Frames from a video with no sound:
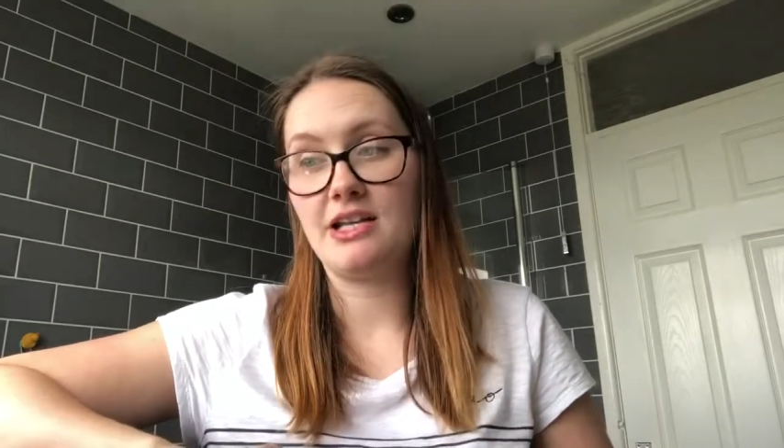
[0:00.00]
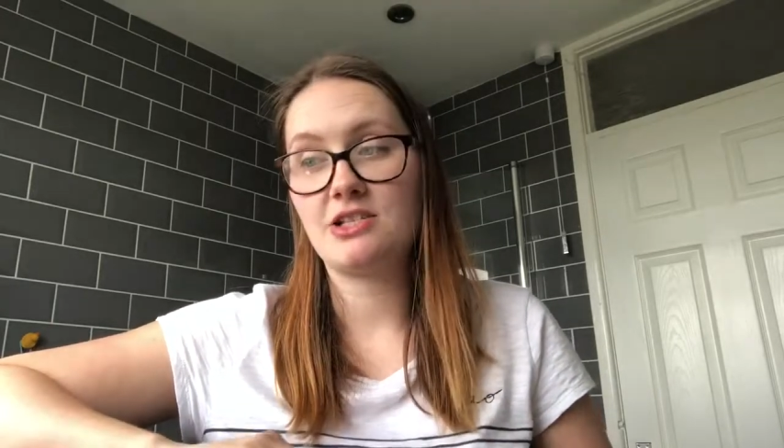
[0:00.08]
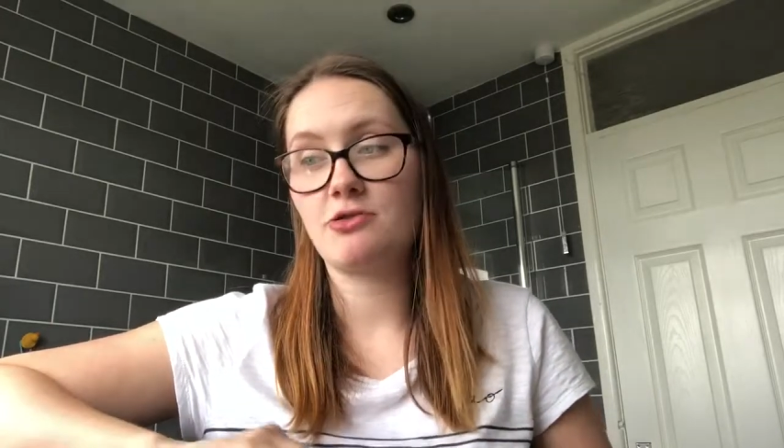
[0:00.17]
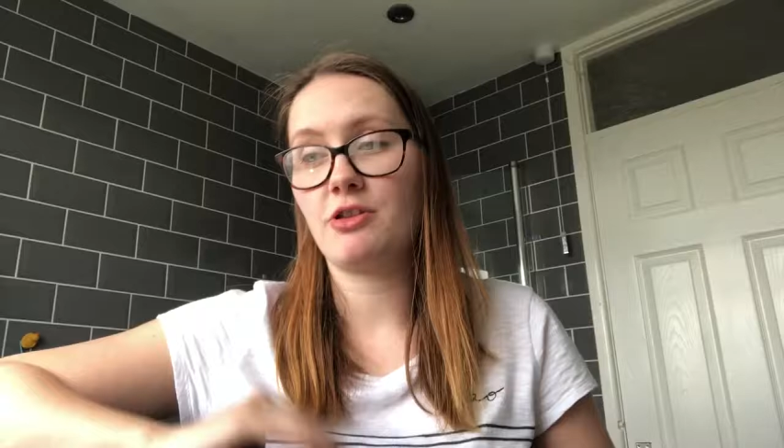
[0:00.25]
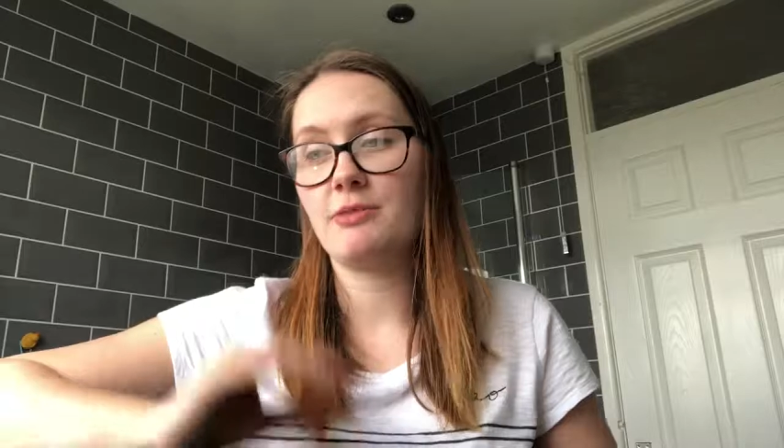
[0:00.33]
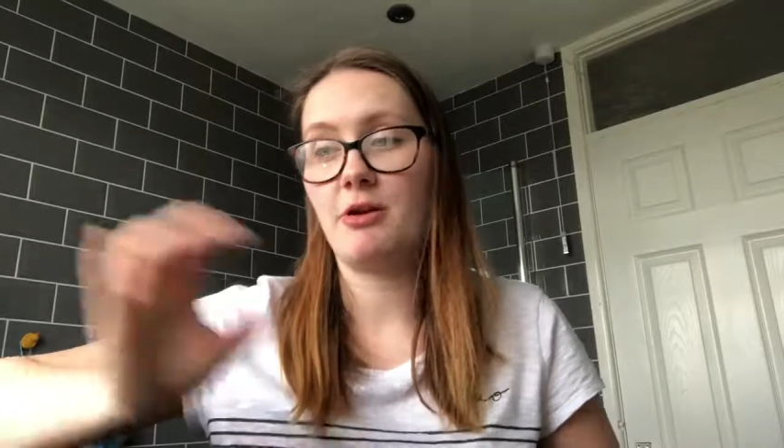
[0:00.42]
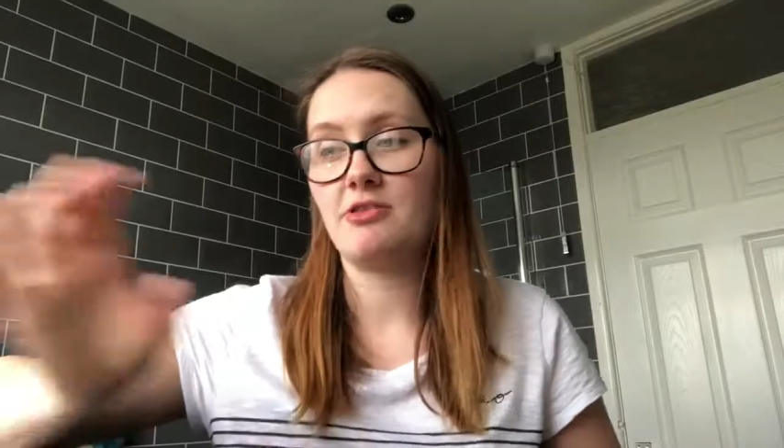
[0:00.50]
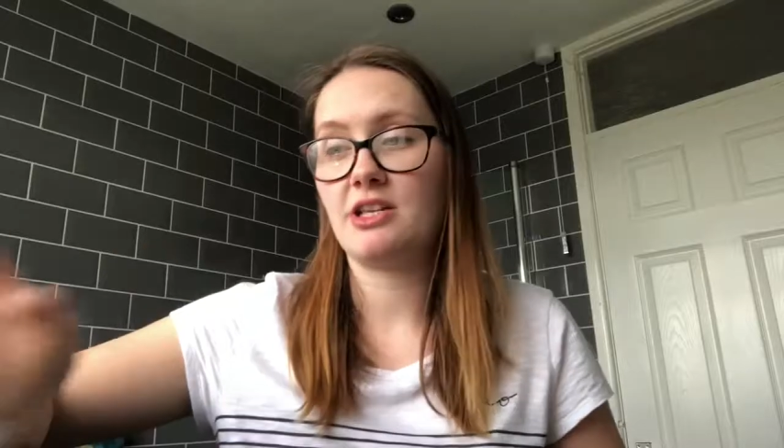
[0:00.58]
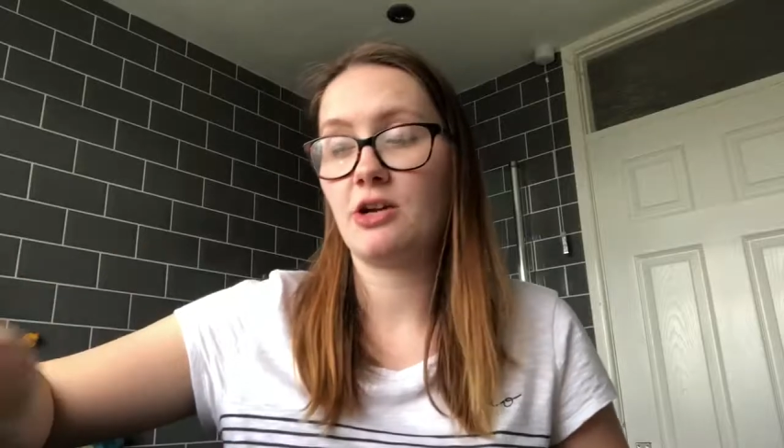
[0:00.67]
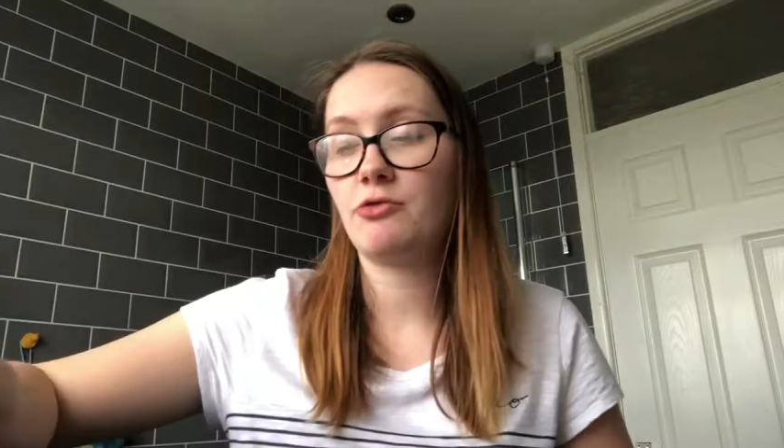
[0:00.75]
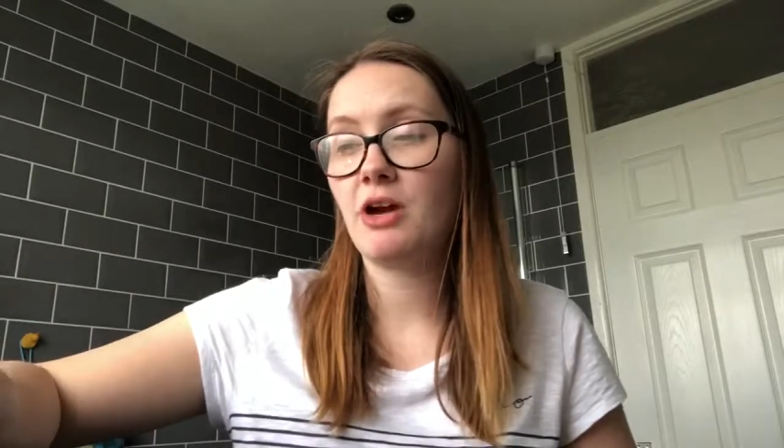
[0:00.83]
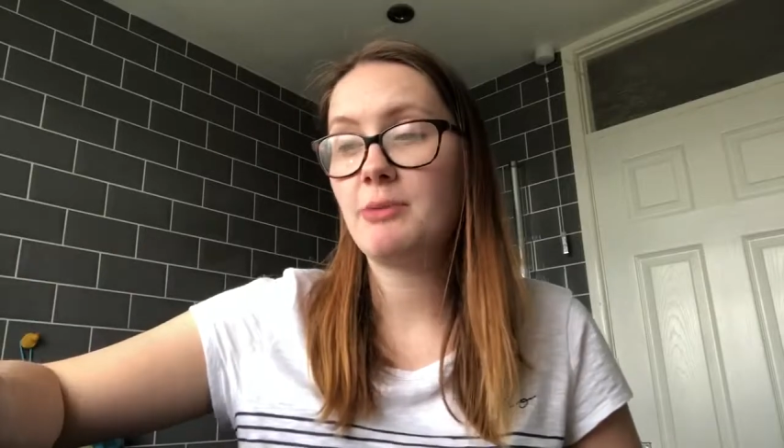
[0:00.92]
It's got the most
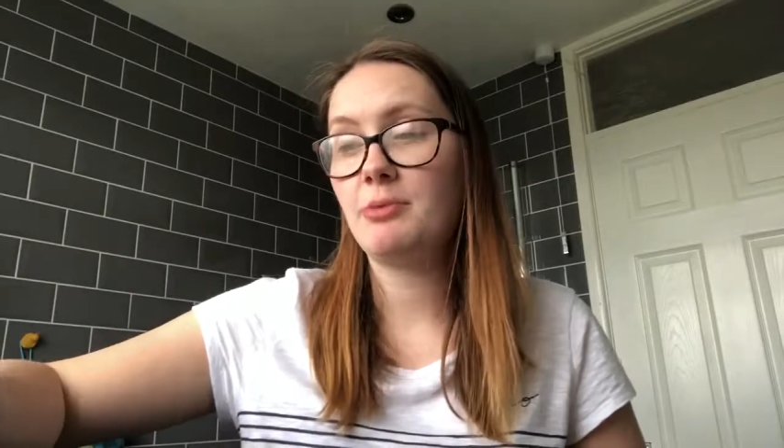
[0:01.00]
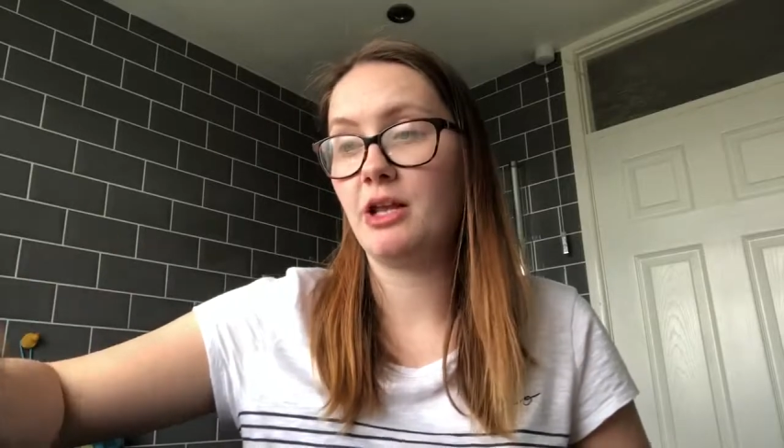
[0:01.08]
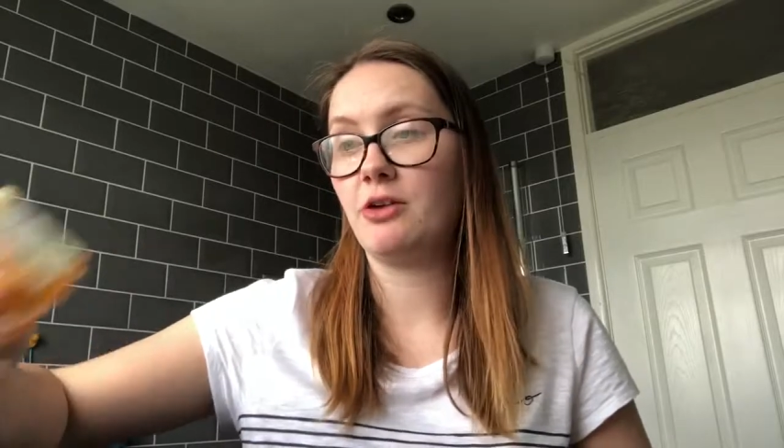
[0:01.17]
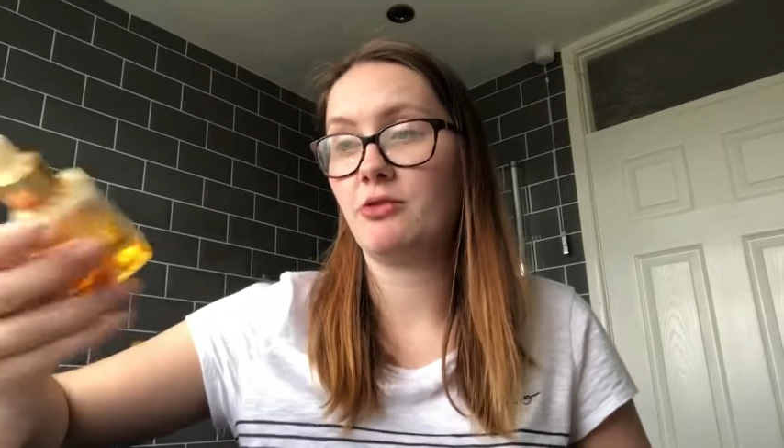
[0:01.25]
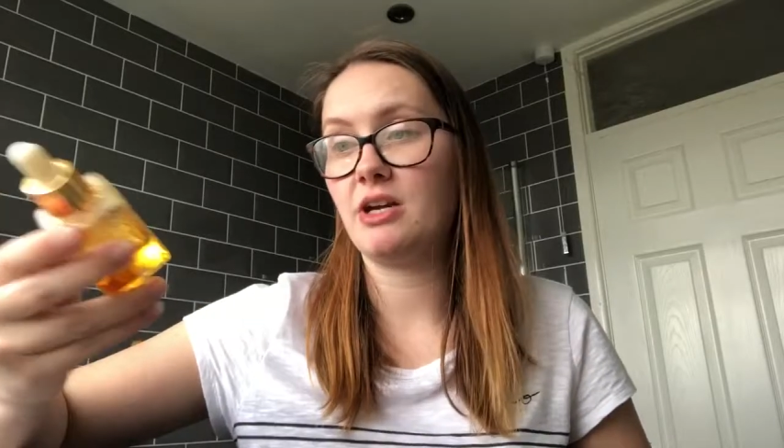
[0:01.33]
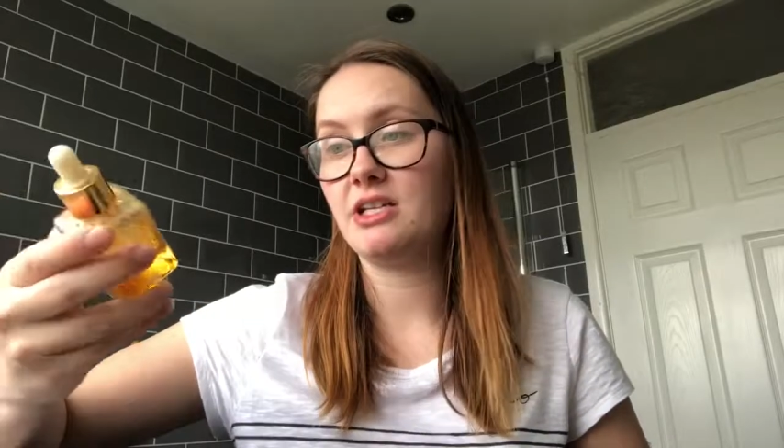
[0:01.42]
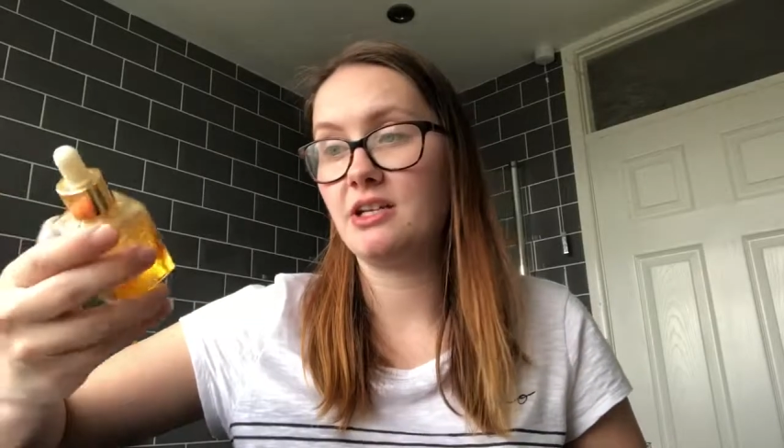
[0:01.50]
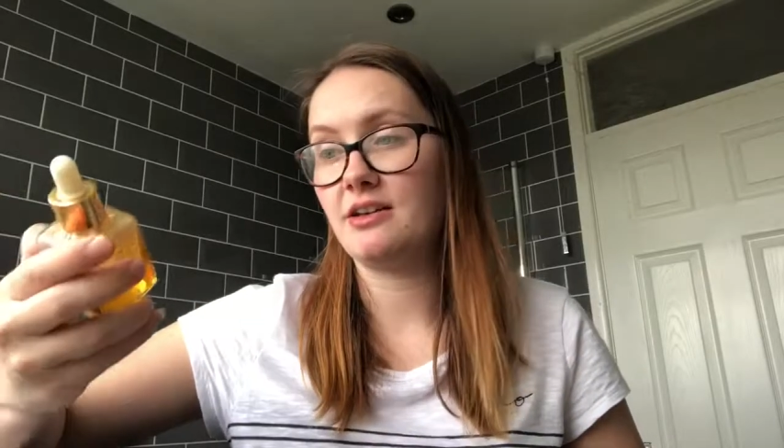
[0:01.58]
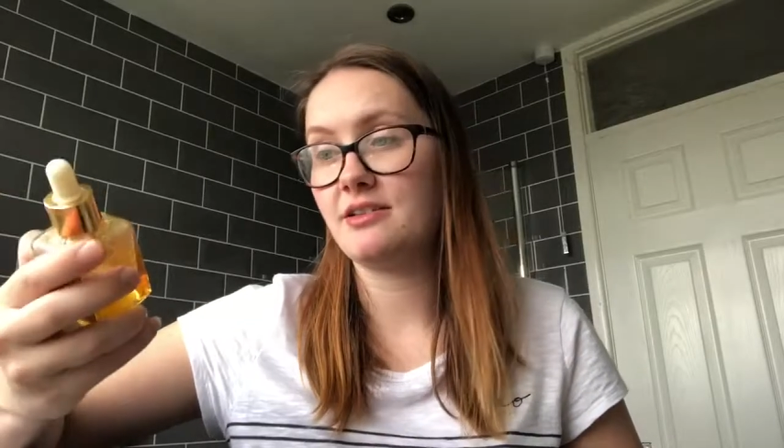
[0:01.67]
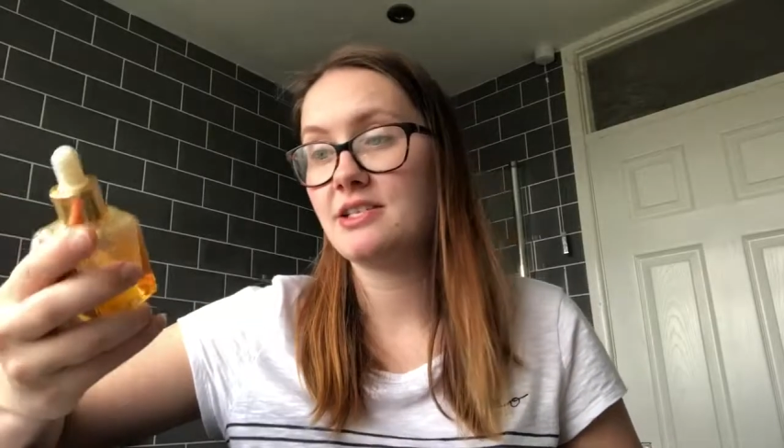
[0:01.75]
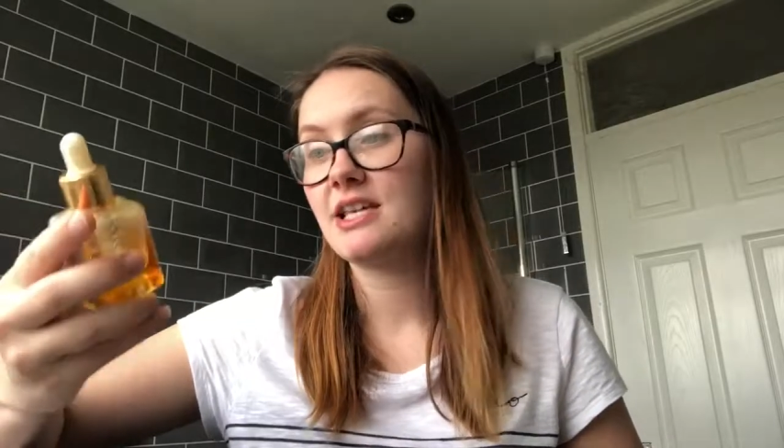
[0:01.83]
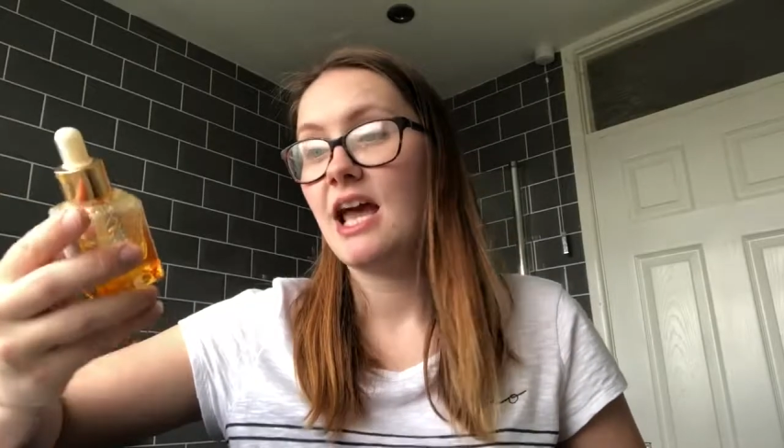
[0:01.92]
incredible
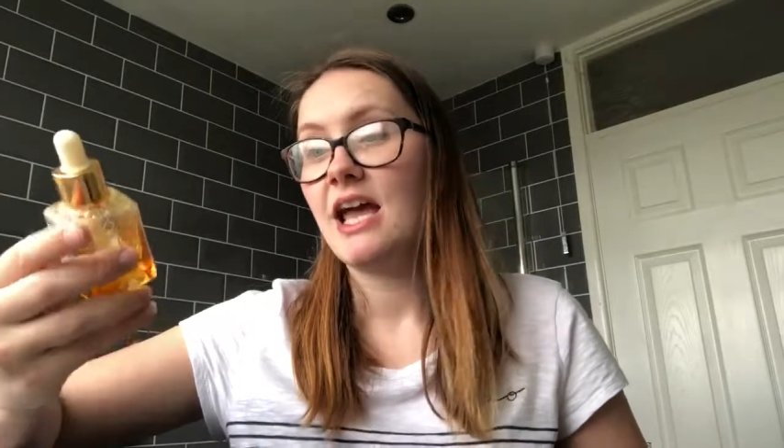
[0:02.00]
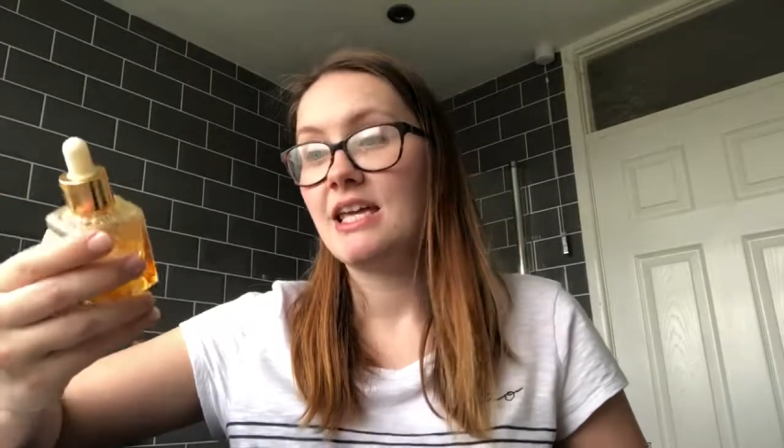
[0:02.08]
ingredients.